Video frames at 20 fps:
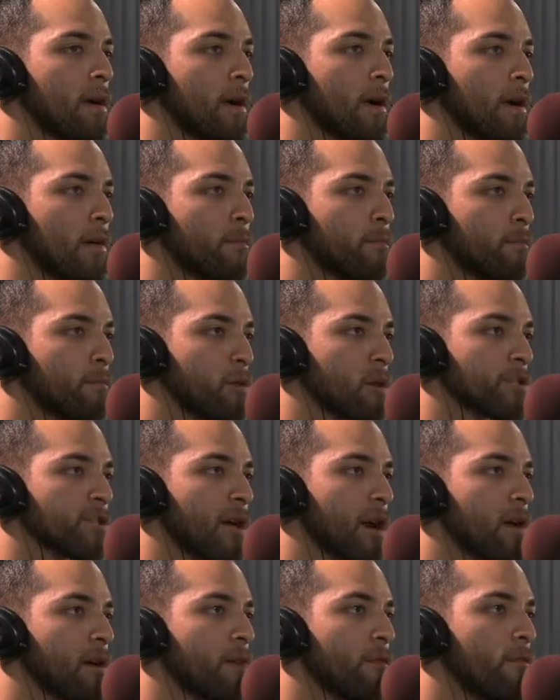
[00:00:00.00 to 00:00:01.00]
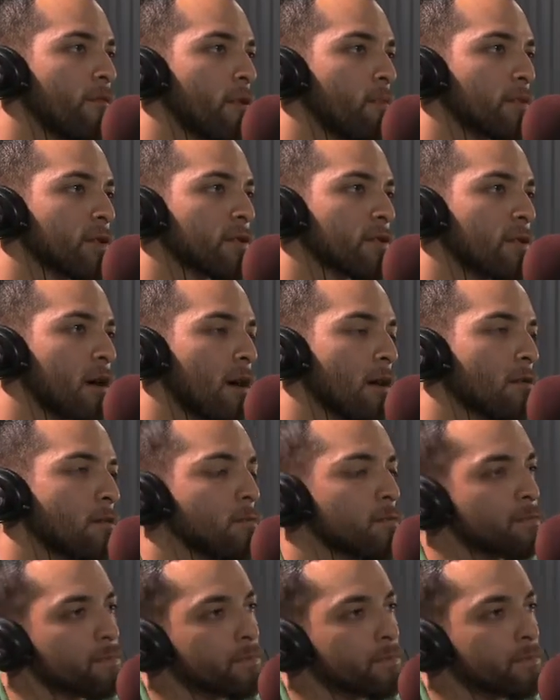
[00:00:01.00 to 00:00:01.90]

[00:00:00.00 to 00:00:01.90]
I pushed out on a foot patrol.